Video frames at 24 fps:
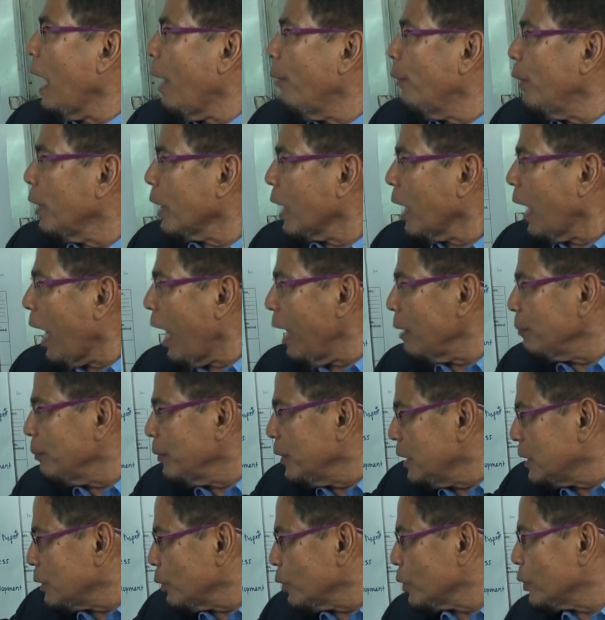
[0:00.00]
our
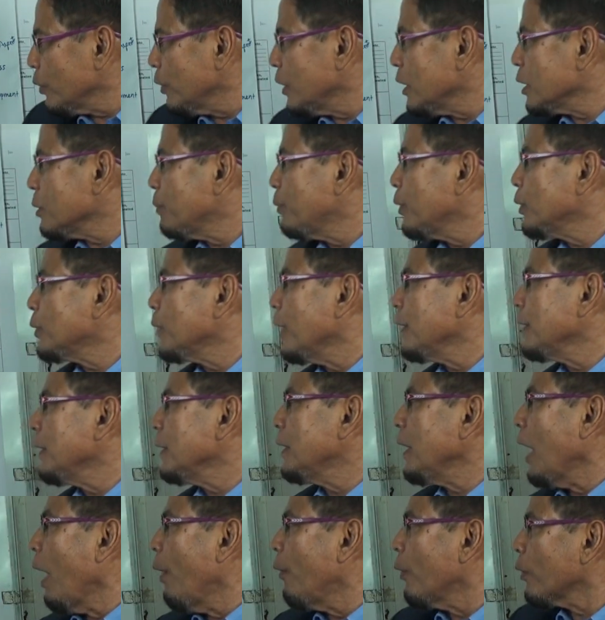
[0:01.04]
qalb is also the spiritual
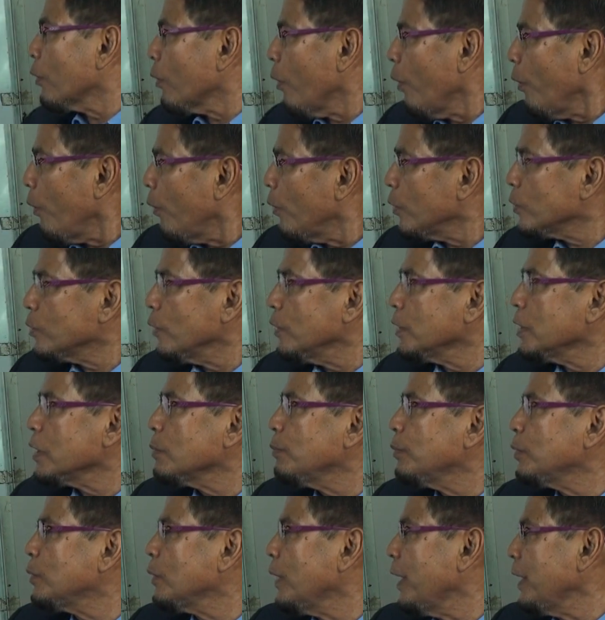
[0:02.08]
entity, our ruh also the
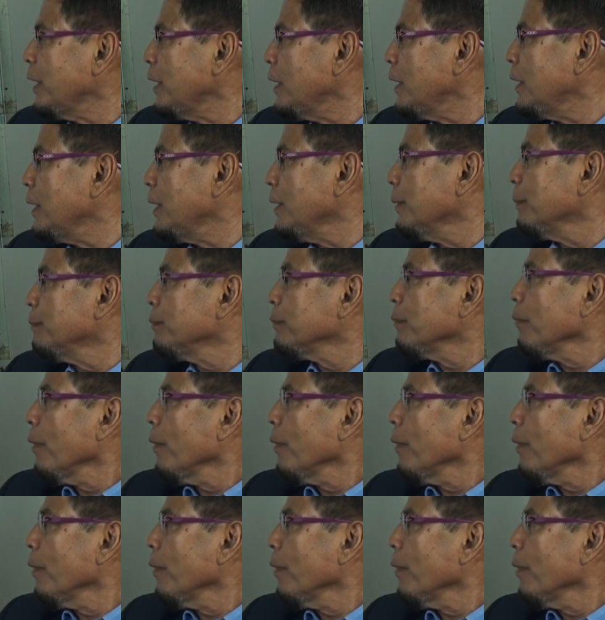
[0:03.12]
spiritual entity.